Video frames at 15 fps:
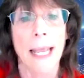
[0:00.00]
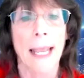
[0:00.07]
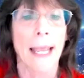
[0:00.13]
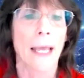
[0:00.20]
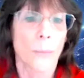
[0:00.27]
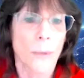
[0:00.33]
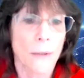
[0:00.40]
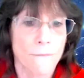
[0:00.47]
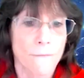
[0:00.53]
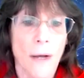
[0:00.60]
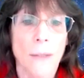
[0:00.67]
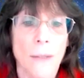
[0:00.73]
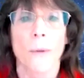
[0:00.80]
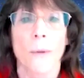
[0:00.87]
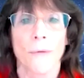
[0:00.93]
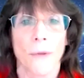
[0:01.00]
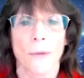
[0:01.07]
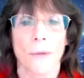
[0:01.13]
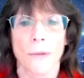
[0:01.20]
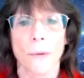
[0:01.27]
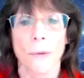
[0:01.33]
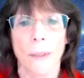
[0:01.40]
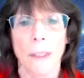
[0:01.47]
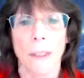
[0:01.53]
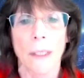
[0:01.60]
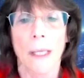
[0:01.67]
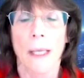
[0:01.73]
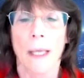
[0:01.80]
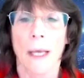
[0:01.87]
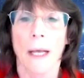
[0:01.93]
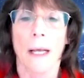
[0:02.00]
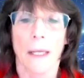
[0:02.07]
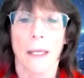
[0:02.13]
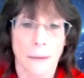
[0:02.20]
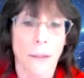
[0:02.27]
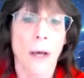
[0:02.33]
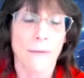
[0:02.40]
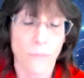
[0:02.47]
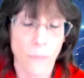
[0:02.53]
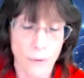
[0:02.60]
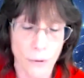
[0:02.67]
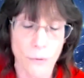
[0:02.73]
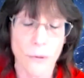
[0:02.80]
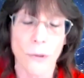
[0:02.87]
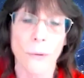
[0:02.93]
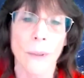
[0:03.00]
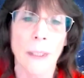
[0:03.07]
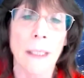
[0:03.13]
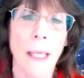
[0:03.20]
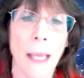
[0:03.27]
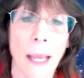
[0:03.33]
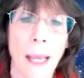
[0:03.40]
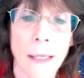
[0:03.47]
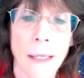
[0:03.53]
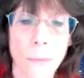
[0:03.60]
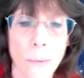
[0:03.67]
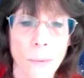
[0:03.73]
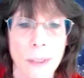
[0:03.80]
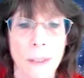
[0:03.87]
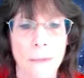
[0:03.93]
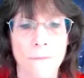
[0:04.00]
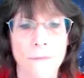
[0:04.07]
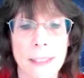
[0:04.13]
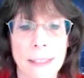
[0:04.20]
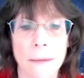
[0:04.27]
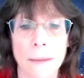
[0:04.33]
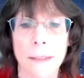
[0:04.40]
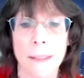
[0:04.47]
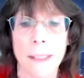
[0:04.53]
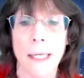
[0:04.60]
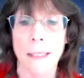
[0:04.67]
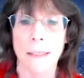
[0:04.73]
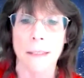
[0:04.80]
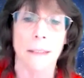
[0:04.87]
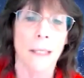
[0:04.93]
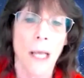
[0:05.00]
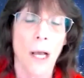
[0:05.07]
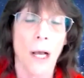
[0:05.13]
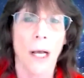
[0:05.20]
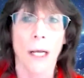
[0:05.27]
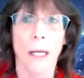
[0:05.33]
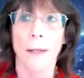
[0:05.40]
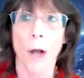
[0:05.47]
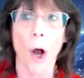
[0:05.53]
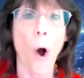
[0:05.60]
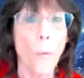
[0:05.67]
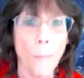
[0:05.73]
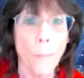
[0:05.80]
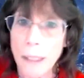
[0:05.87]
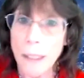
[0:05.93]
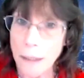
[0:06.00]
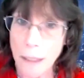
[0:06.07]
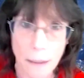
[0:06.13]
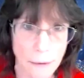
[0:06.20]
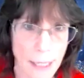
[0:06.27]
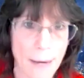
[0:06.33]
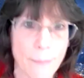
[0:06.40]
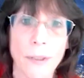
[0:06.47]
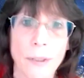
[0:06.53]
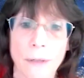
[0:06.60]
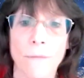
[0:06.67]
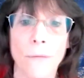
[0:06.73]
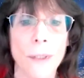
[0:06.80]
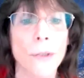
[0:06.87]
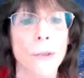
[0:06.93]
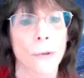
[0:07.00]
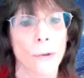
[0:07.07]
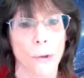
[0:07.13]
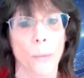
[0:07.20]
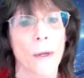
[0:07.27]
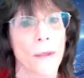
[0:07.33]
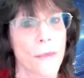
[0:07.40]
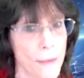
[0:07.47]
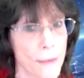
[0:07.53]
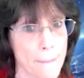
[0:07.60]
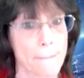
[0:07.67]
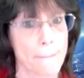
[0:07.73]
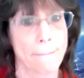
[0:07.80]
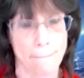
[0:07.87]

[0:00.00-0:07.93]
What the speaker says: And we fund what they're doing, a lot of what they're doing, and we facilitate open collaborative research with them.